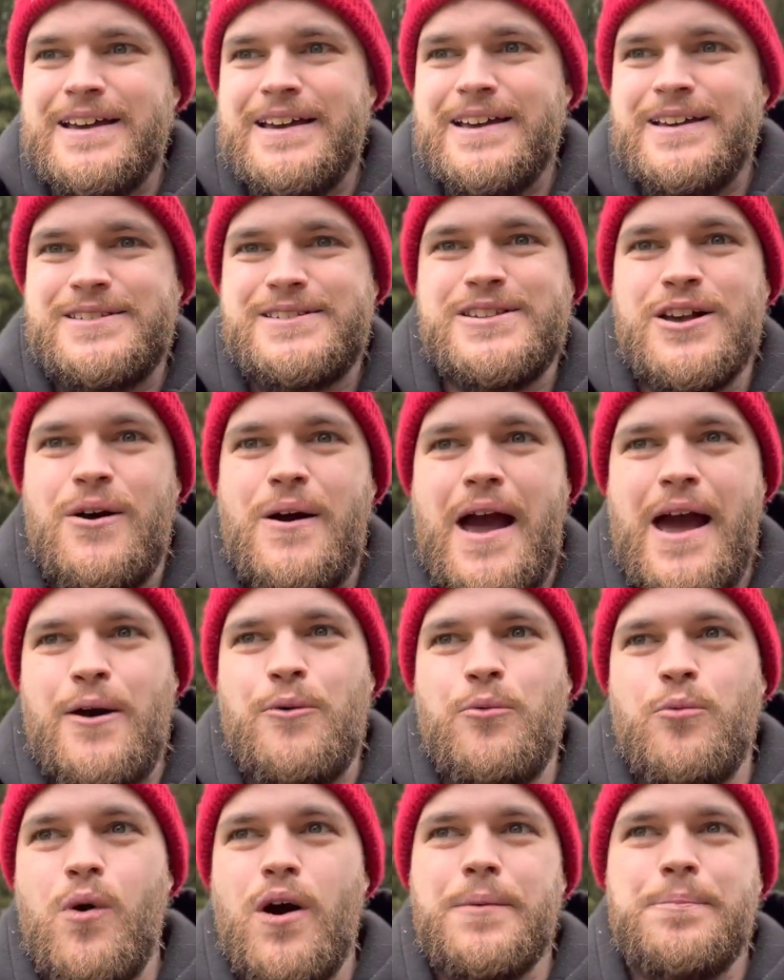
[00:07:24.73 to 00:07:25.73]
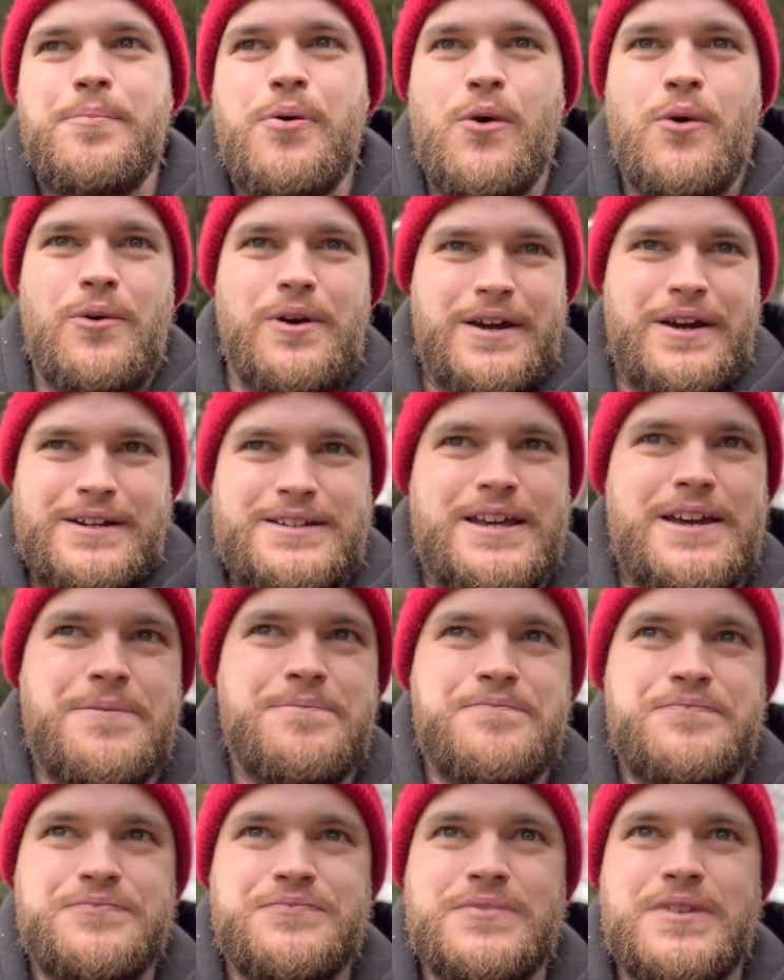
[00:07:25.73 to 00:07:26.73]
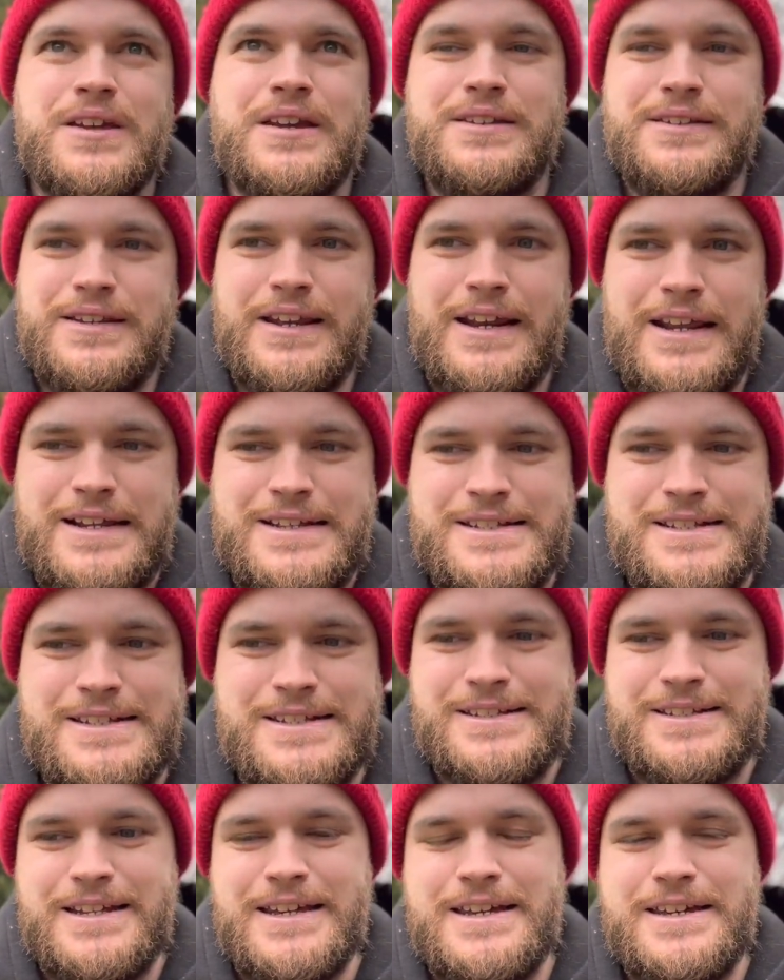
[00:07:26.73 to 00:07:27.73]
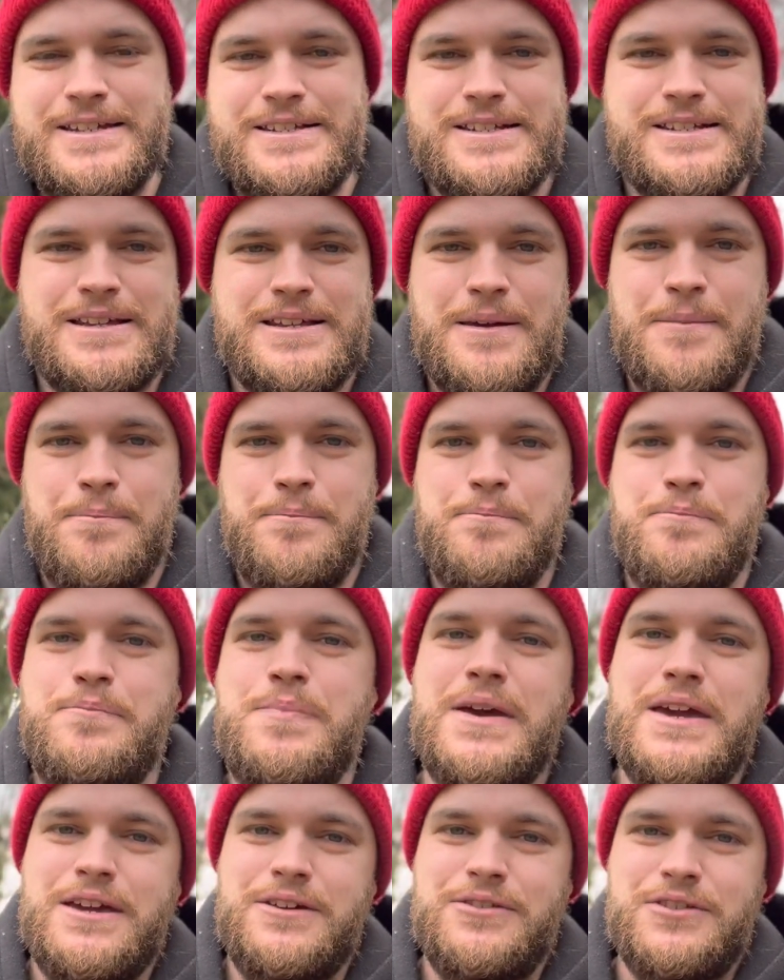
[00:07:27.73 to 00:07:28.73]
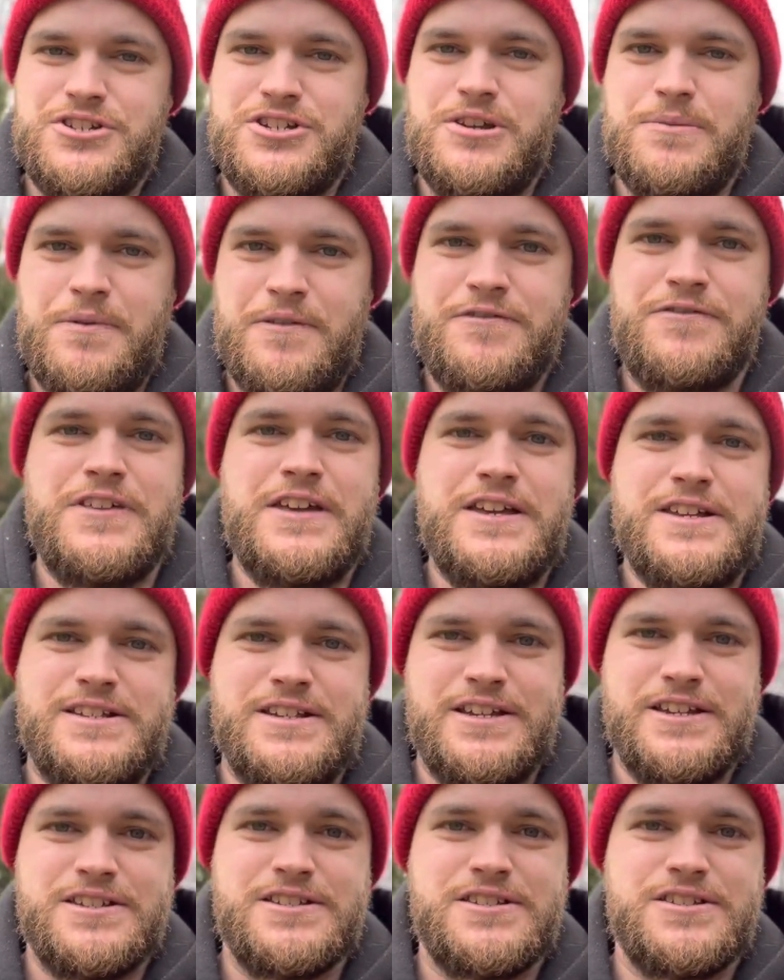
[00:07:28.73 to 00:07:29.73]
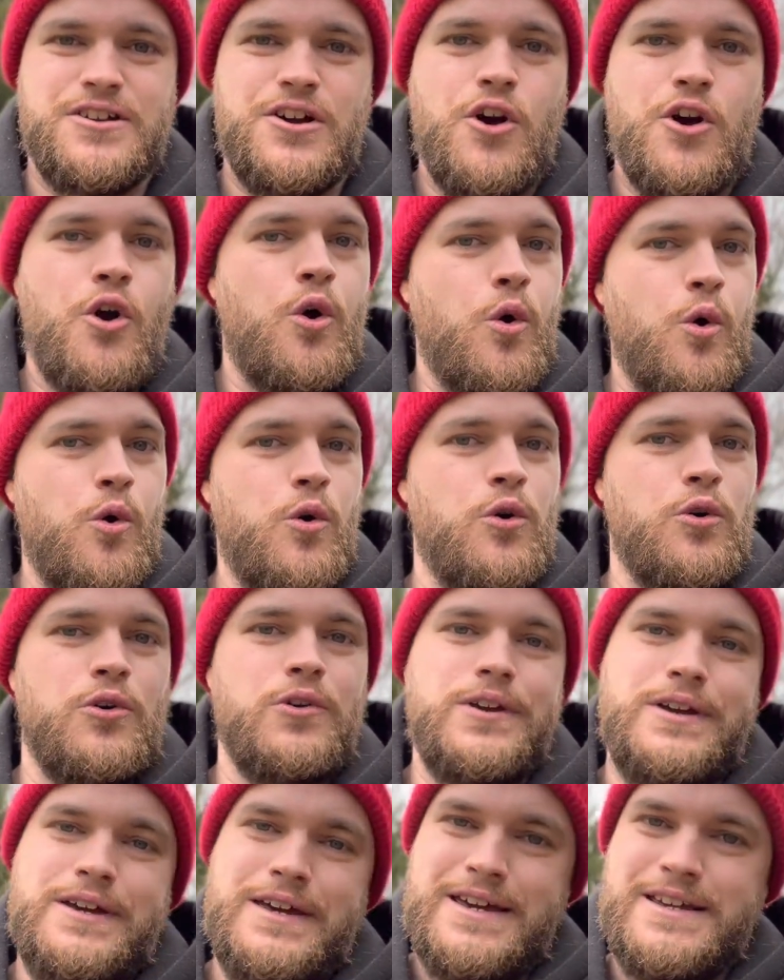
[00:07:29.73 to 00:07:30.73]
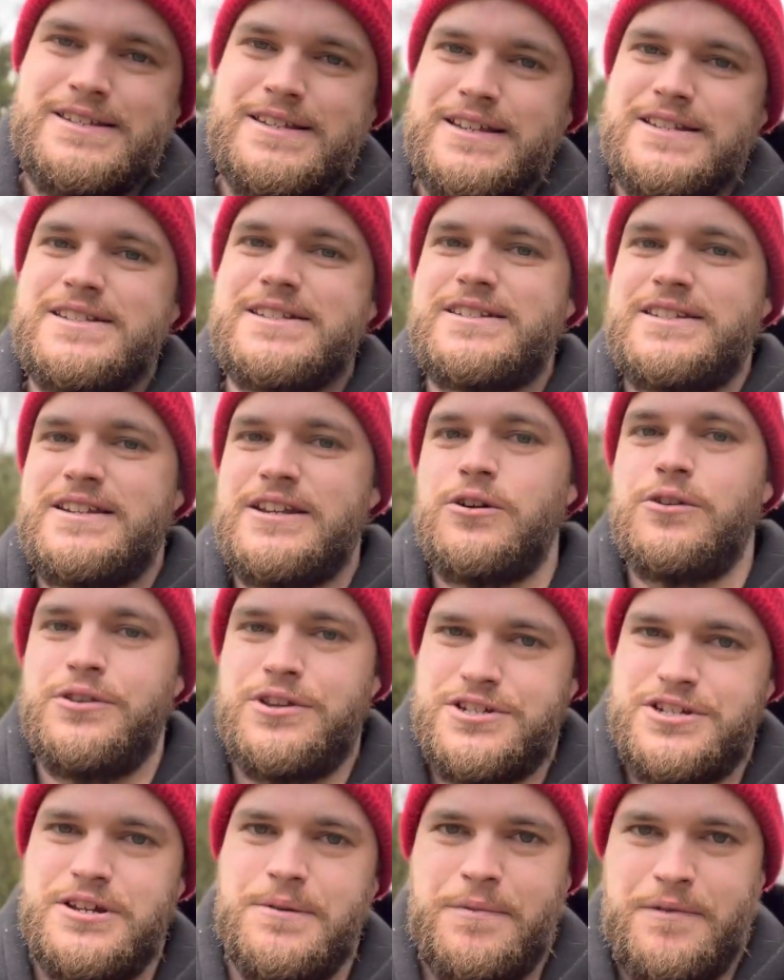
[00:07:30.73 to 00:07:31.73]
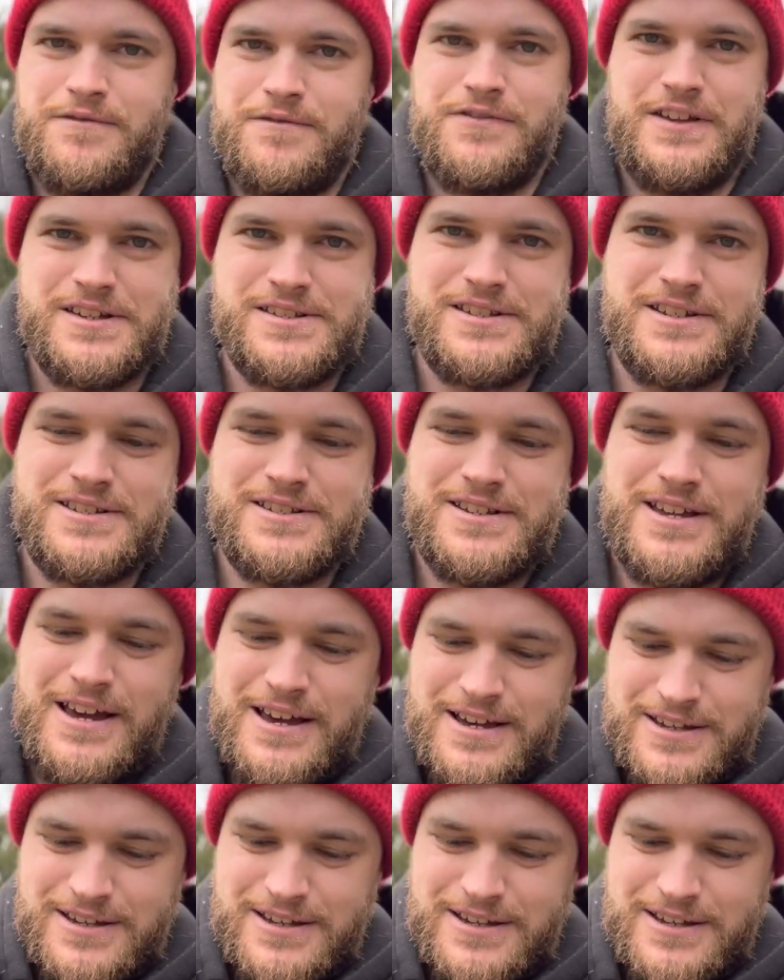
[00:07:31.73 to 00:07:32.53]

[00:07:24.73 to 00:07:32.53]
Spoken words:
So at what point did it cease being the ship of Theseus, or is it still the ship of Theseus?